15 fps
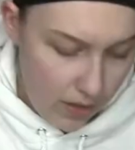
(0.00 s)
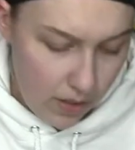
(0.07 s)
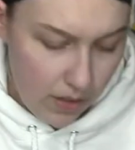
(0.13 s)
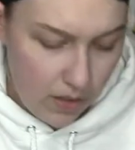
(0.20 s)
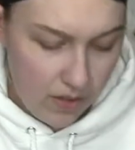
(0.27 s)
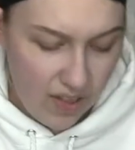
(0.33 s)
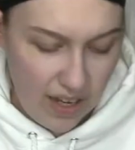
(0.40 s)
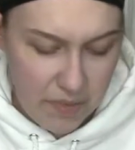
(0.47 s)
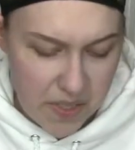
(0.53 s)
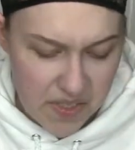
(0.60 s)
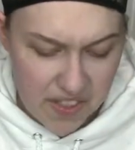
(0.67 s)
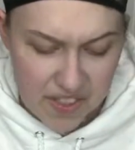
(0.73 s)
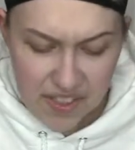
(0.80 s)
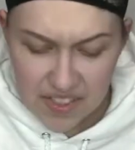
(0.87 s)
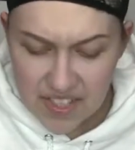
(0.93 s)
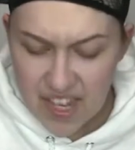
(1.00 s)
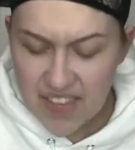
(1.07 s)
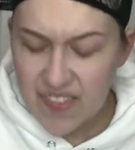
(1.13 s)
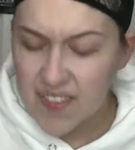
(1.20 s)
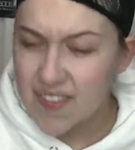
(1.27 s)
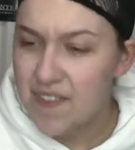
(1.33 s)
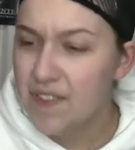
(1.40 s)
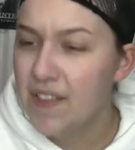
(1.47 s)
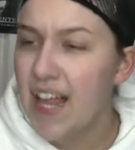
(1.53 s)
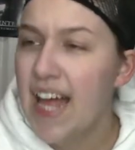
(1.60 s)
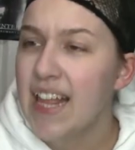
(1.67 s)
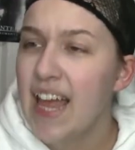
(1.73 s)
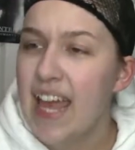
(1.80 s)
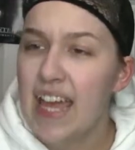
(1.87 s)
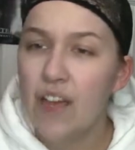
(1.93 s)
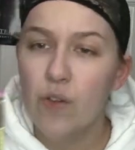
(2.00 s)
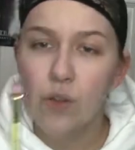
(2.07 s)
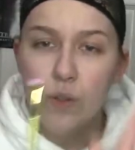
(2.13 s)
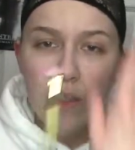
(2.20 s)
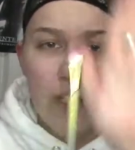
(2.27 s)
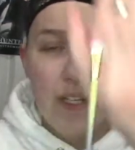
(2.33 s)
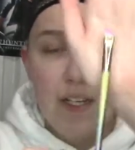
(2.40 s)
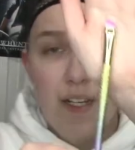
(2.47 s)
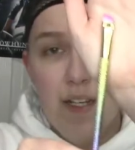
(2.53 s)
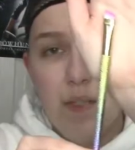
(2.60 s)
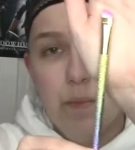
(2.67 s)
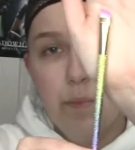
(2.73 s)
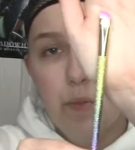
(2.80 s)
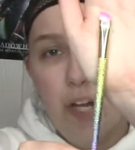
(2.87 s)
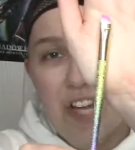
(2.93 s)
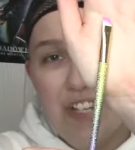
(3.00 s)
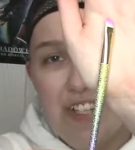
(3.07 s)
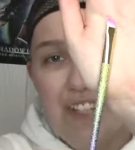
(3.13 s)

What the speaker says: So I'm just going to take this flat angled brush.